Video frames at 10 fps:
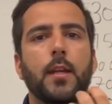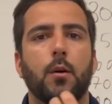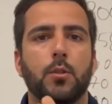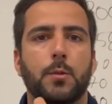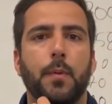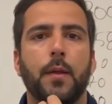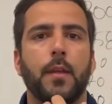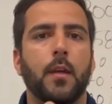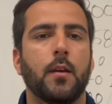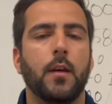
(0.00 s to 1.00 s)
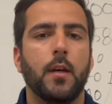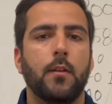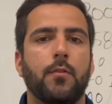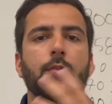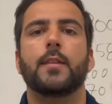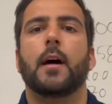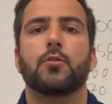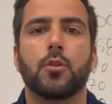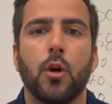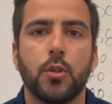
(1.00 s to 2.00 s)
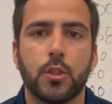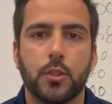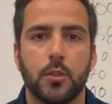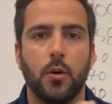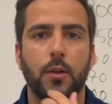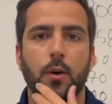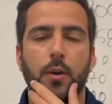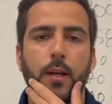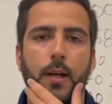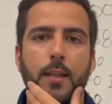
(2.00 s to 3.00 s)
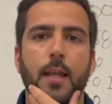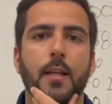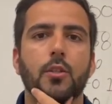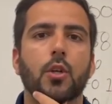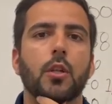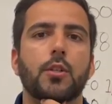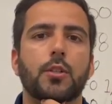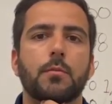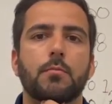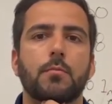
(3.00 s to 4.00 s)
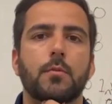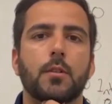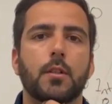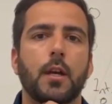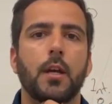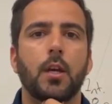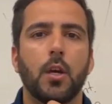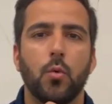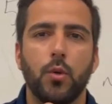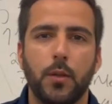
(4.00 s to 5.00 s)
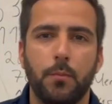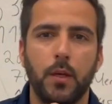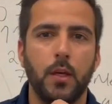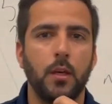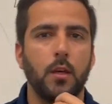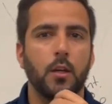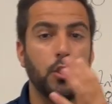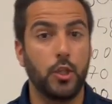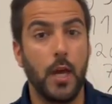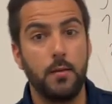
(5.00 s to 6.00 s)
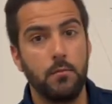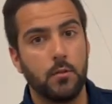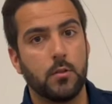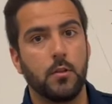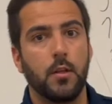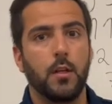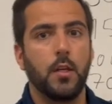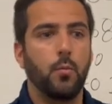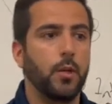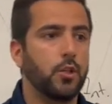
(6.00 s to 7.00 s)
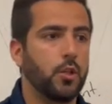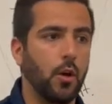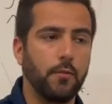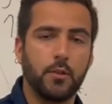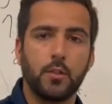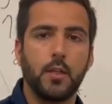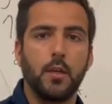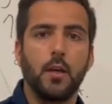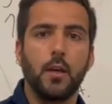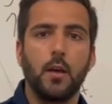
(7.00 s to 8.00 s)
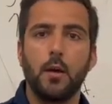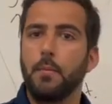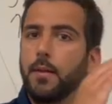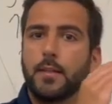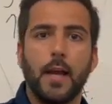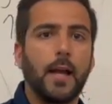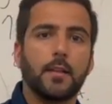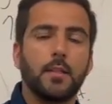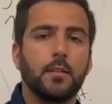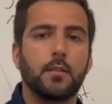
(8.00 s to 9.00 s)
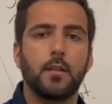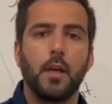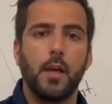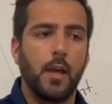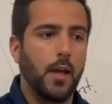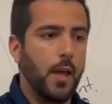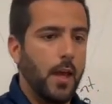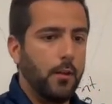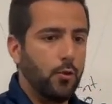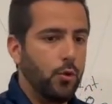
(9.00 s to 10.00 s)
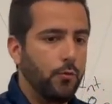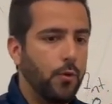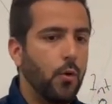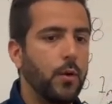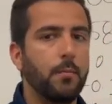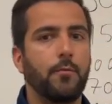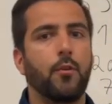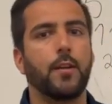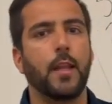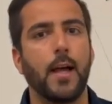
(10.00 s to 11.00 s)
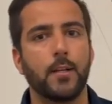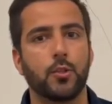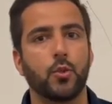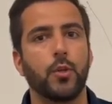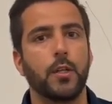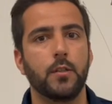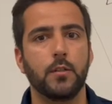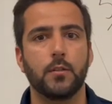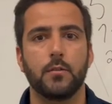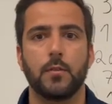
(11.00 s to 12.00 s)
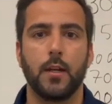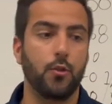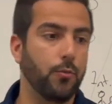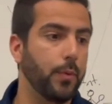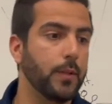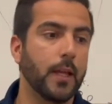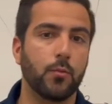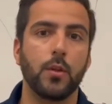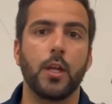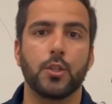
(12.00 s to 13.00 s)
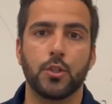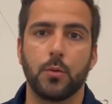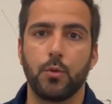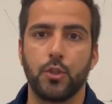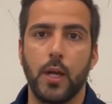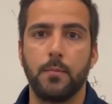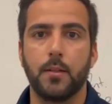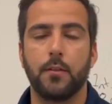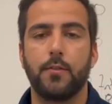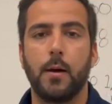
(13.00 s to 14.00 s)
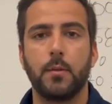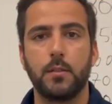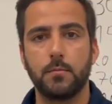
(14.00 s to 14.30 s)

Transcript: spending $50,000 on an athletic scholarship? Okay, would it be James, in which obviously amazing athletes, and you've known him for the last 2 years, and you've built that relationship with James and the family?